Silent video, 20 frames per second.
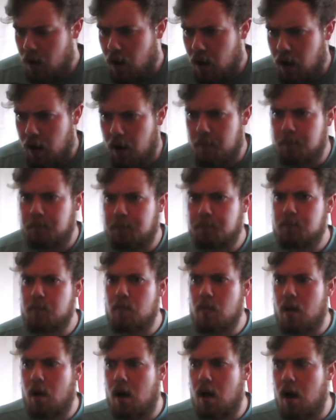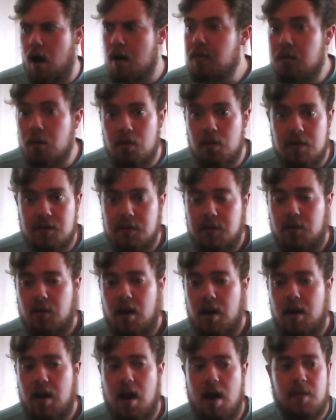I thought this was
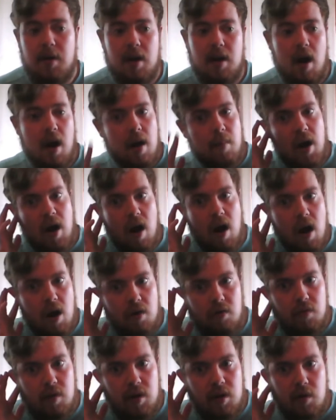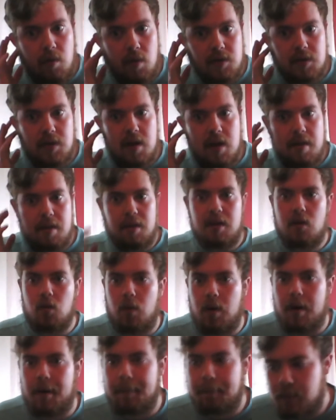great. I mean, my heart really wants Keith Lee to
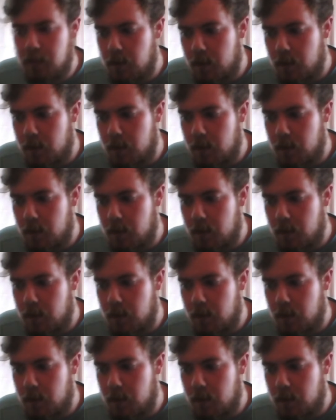win it.